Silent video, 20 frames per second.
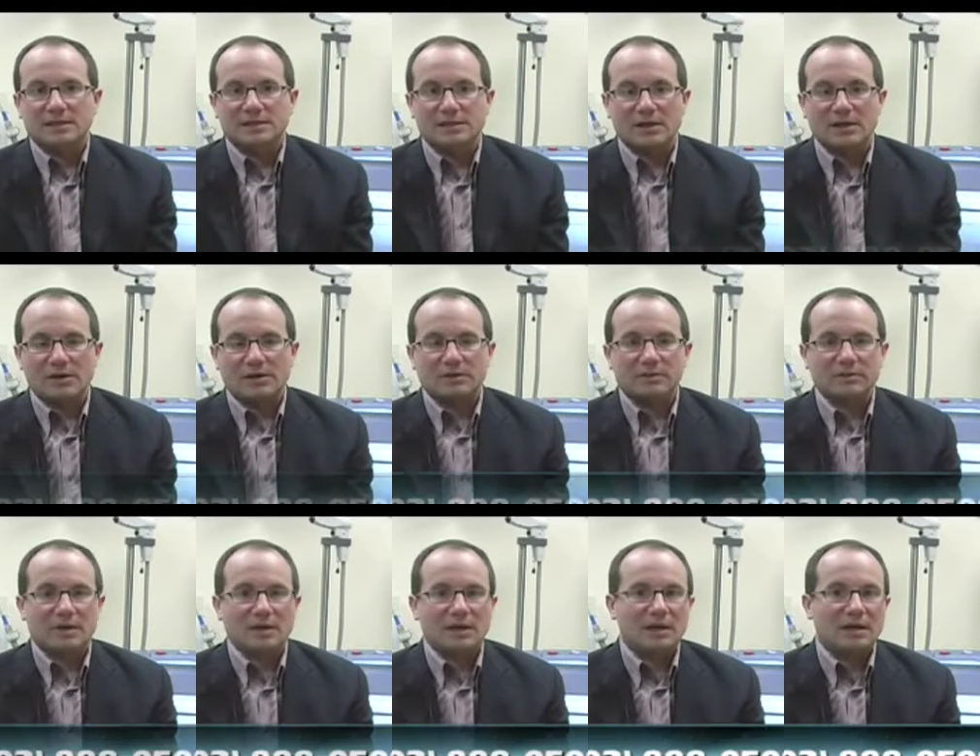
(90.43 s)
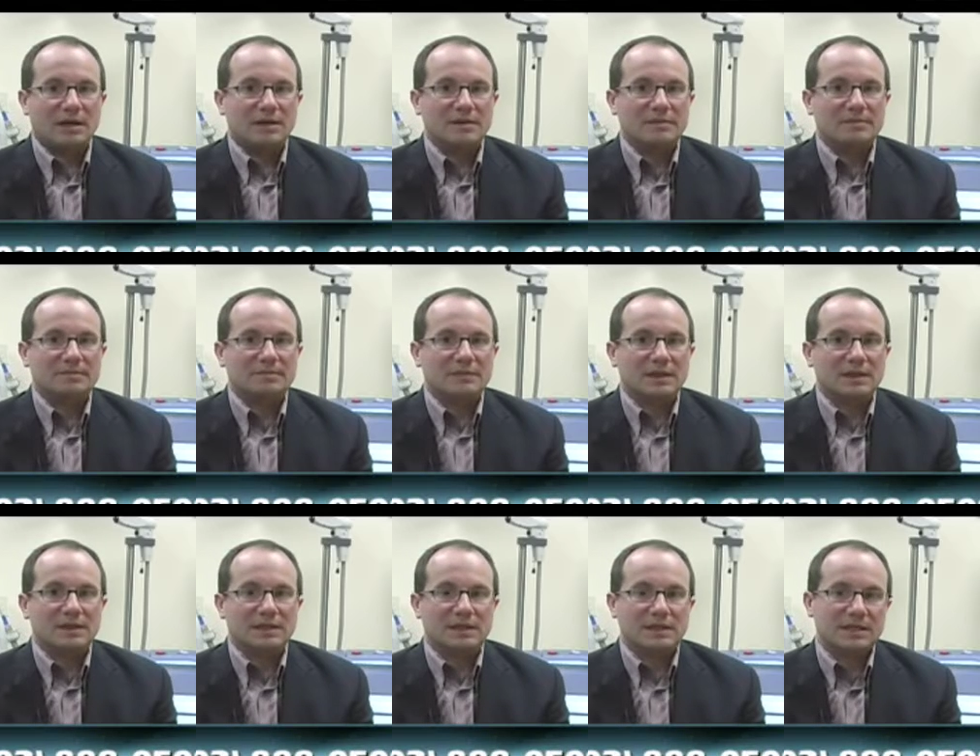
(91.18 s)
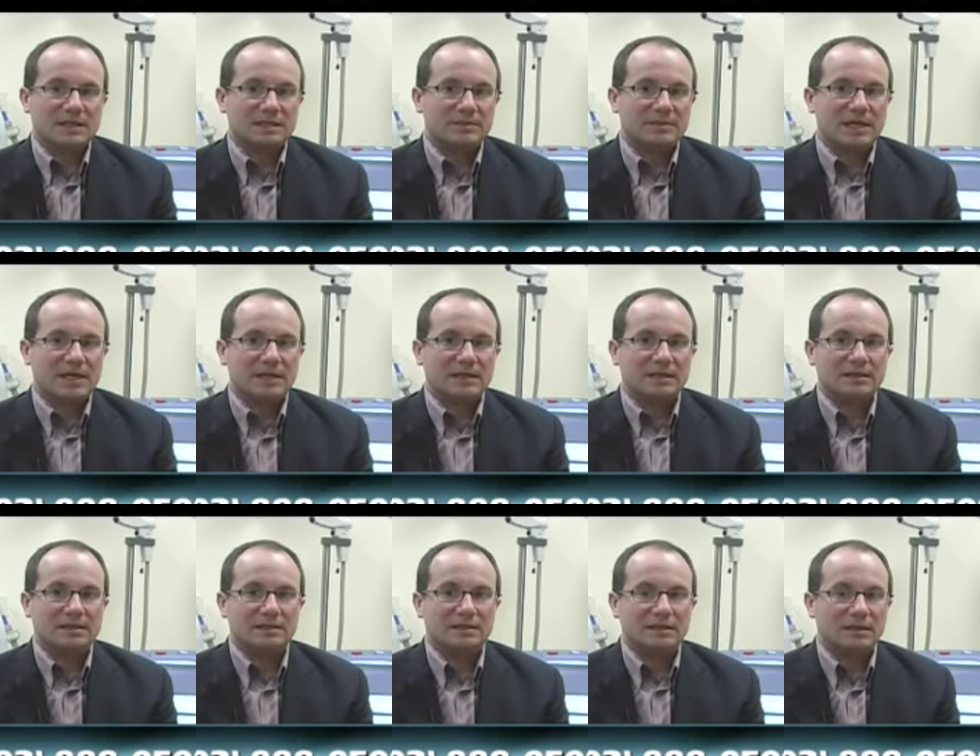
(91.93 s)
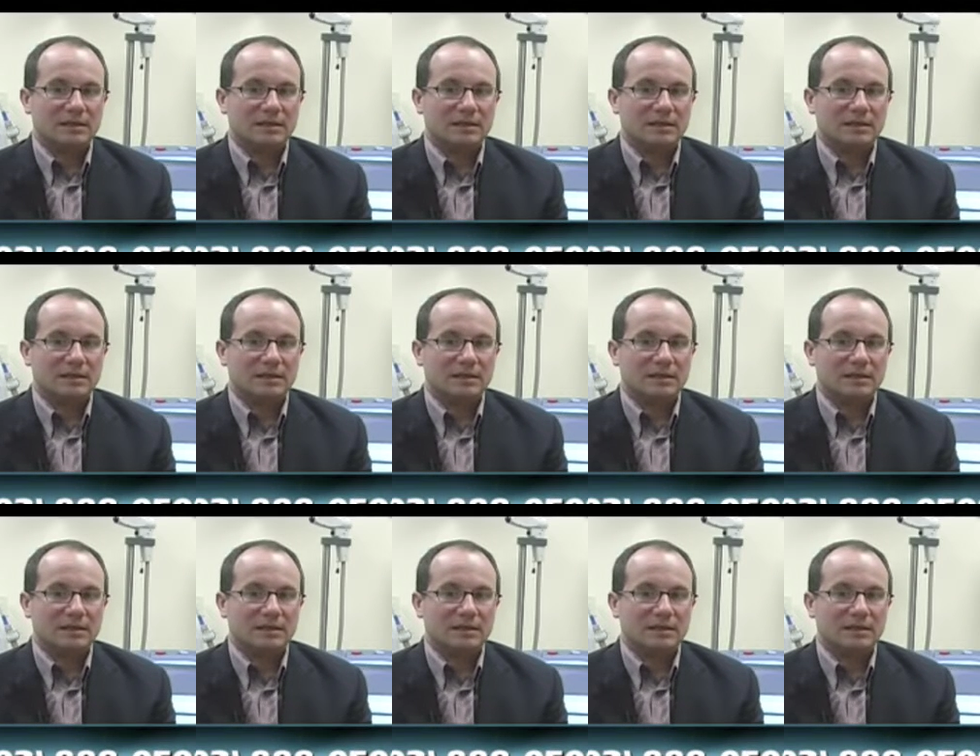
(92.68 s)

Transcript: So the cosmetic